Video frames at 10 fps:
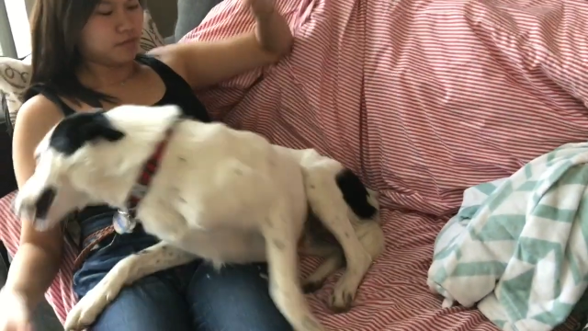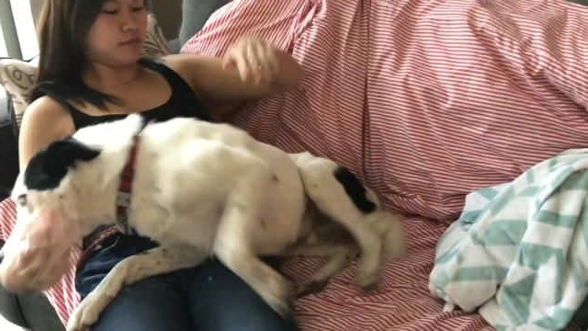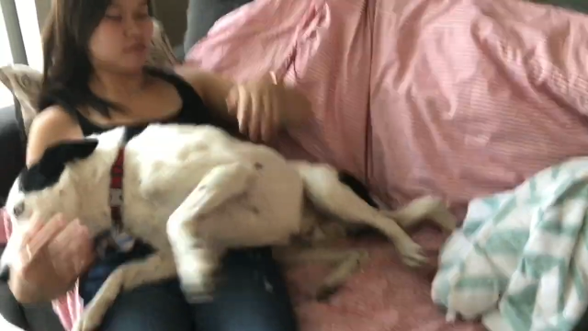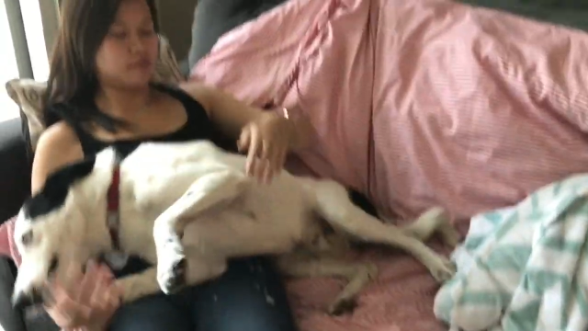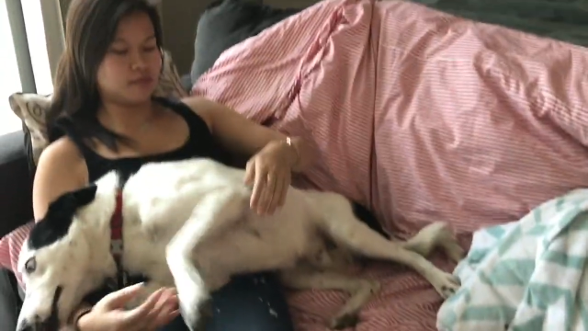
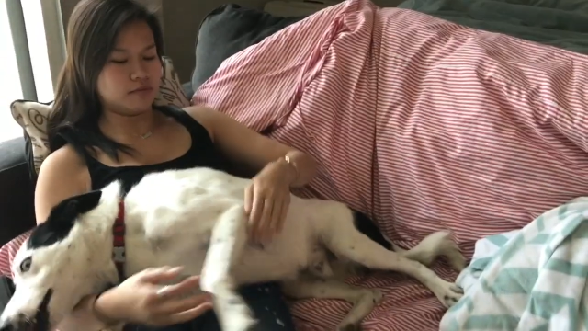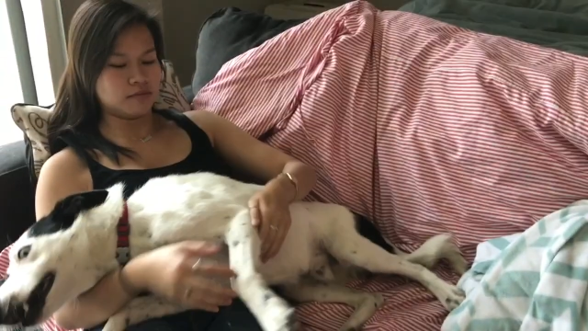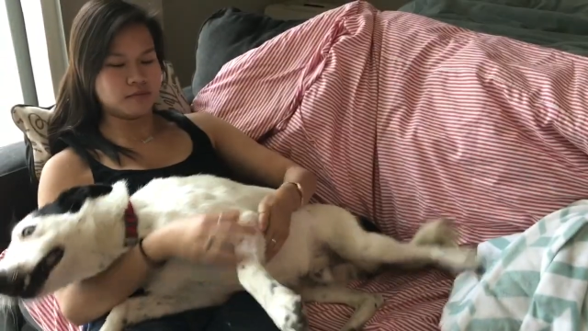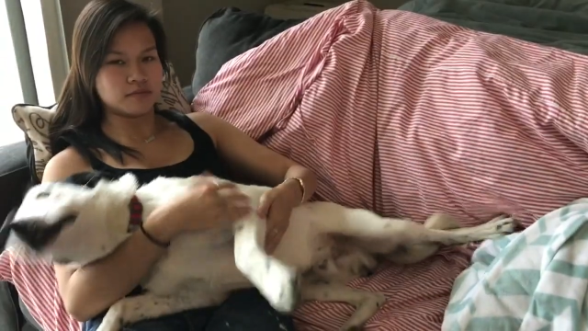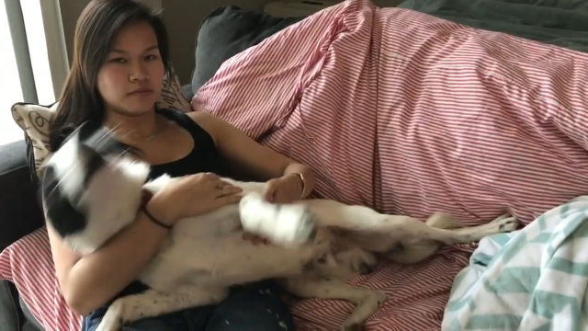
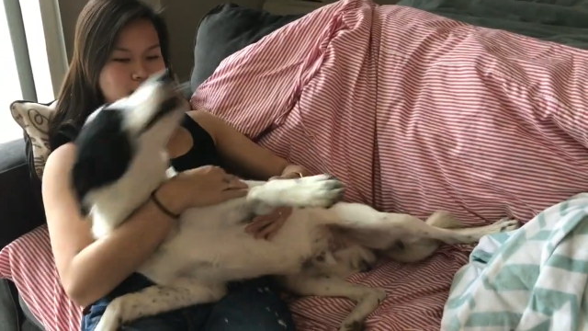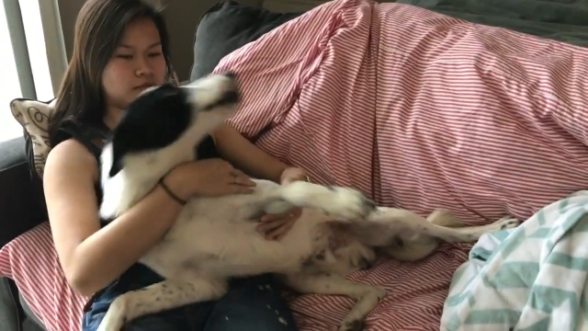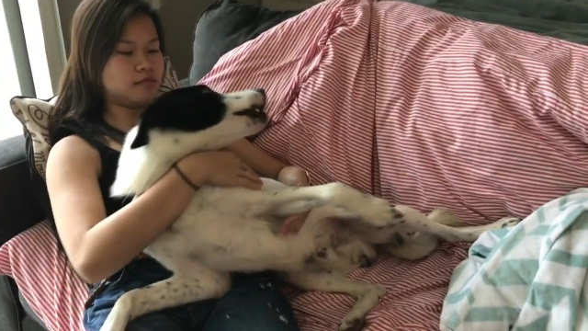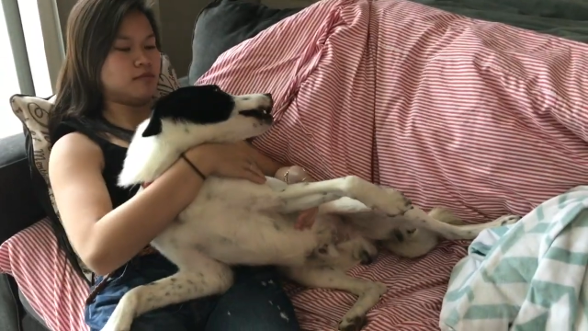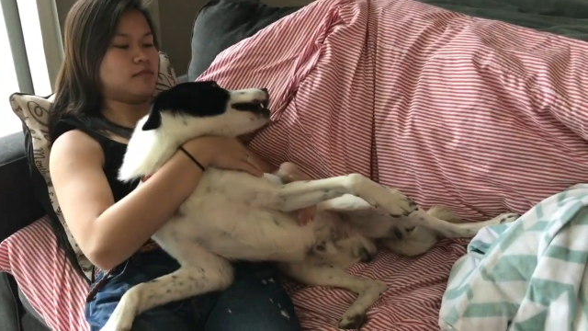
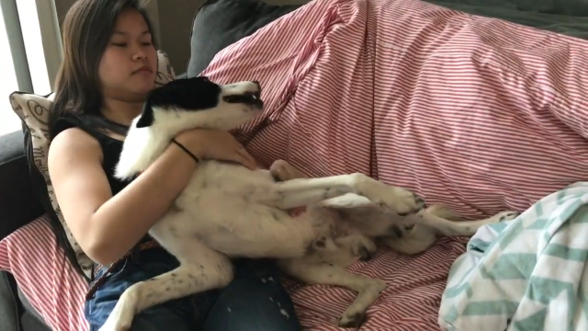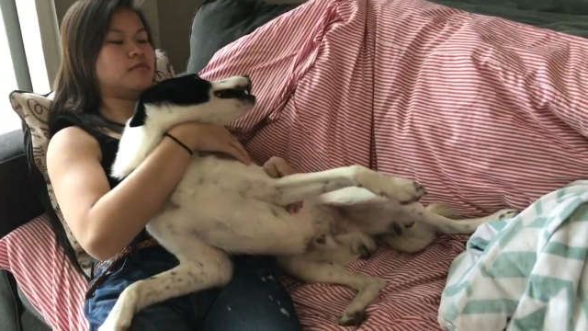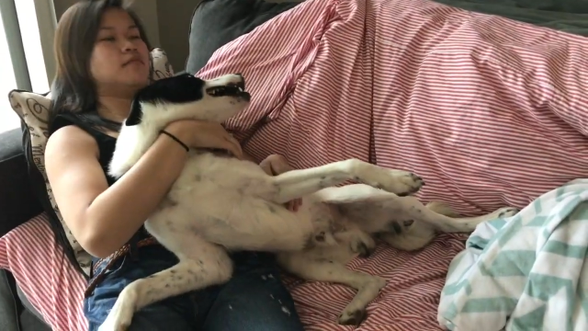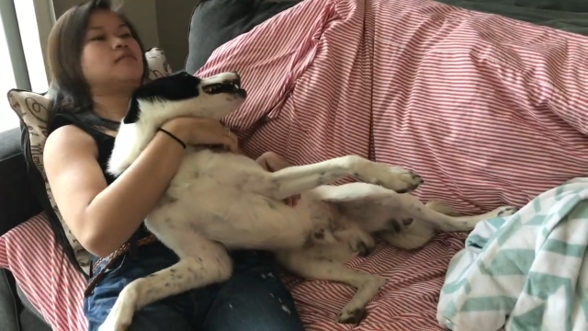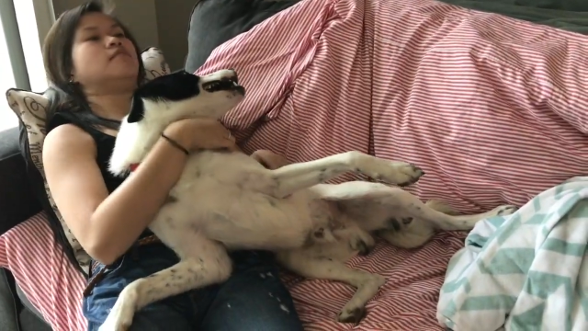
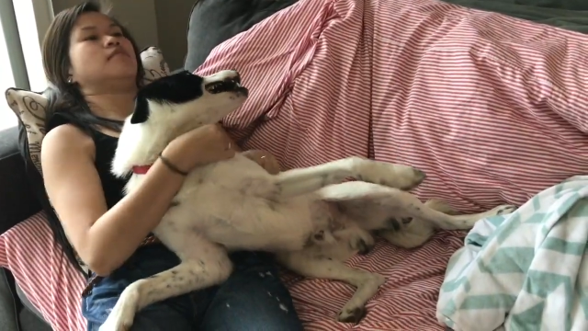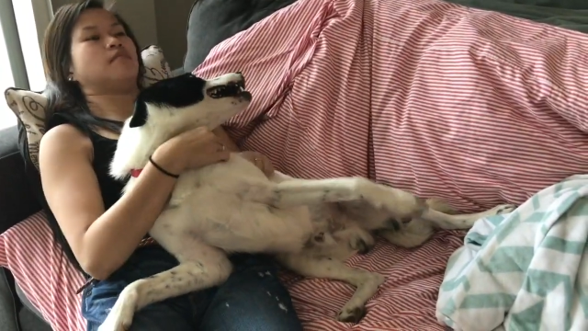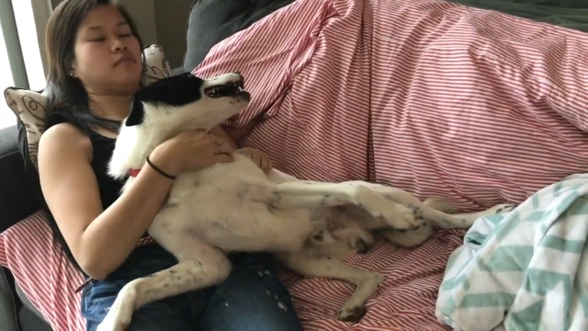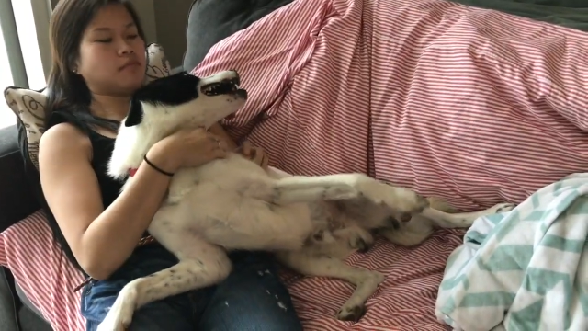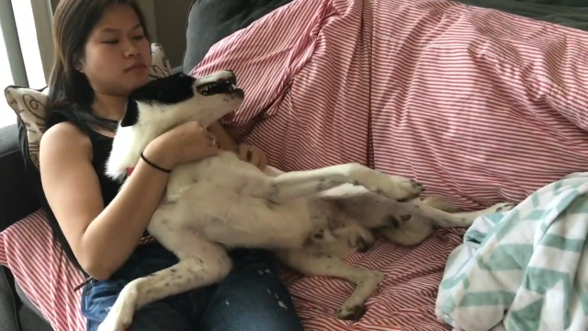
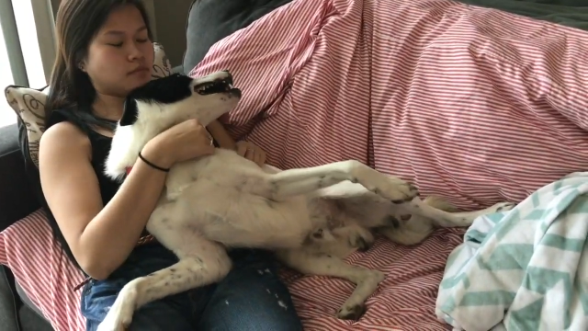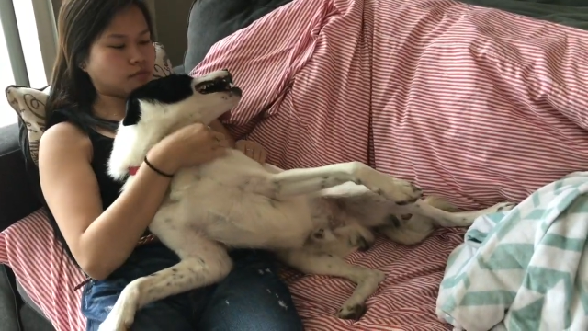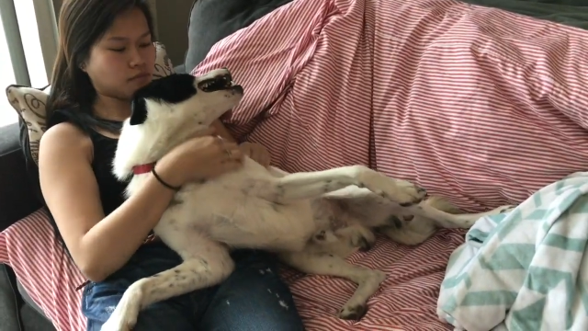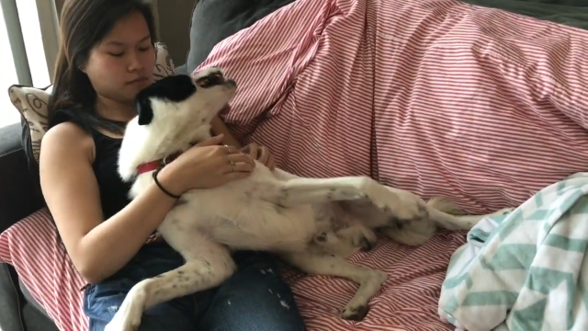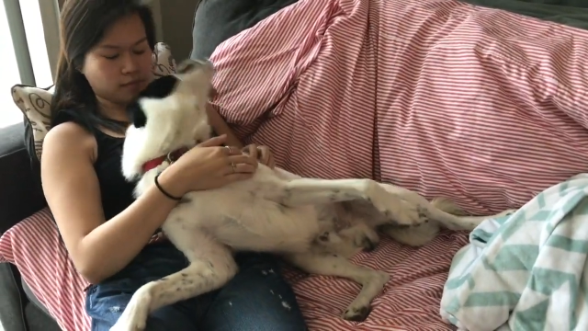(no one is talking)